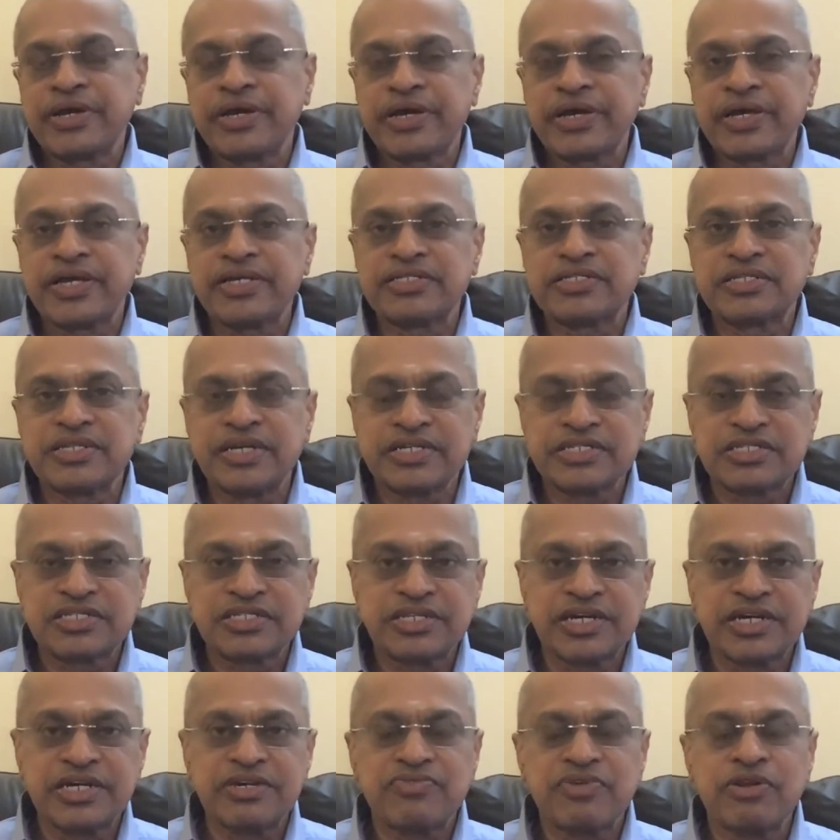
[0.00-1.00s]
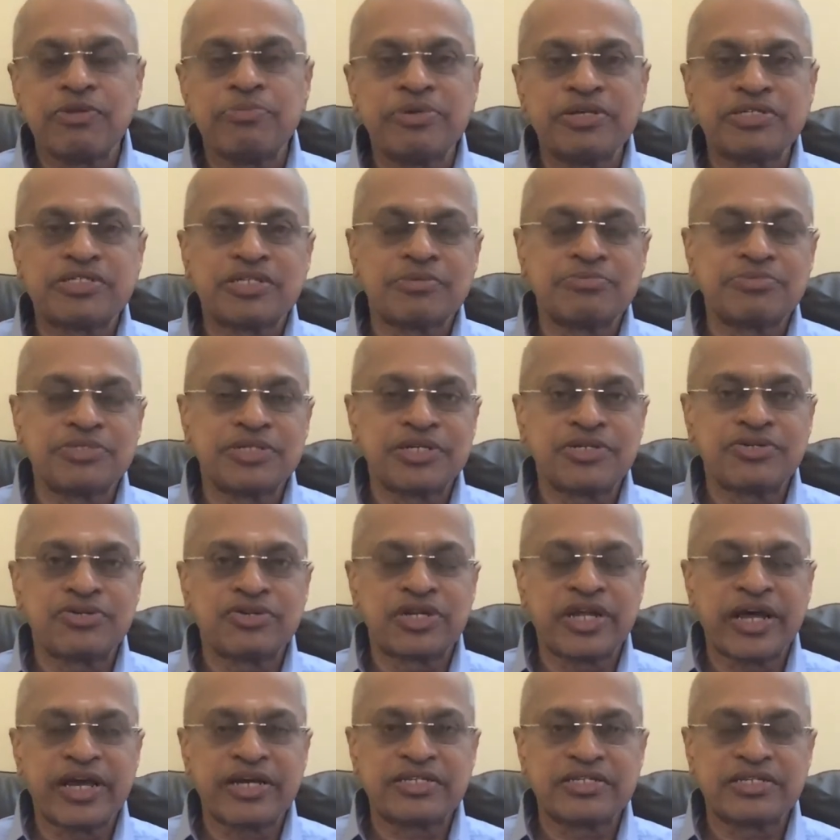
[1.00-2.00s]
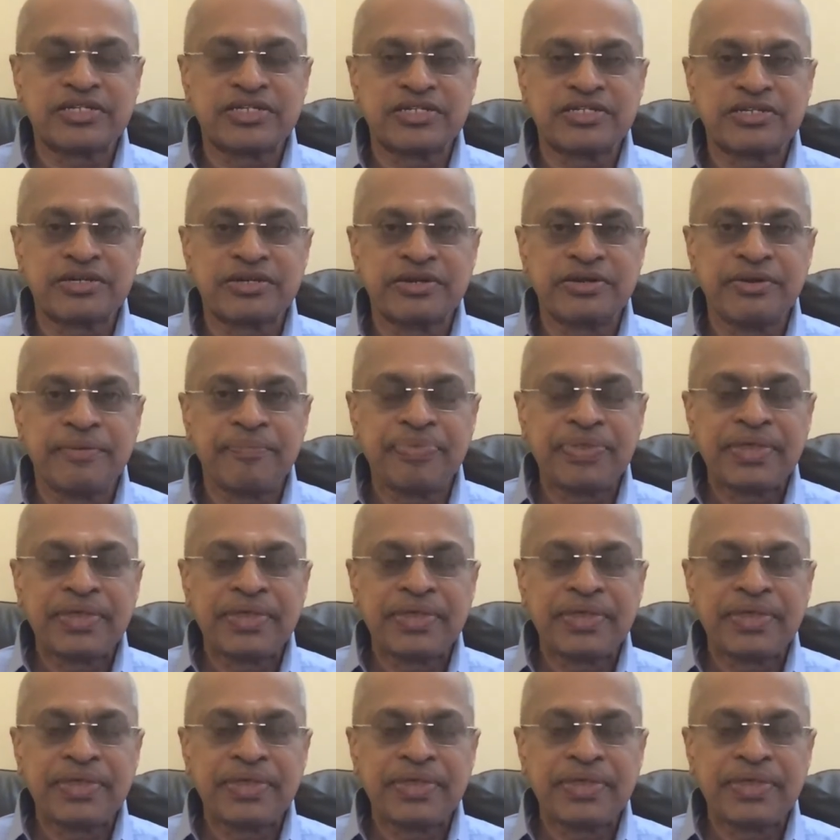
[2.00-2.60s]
his estate will be subject to taxation,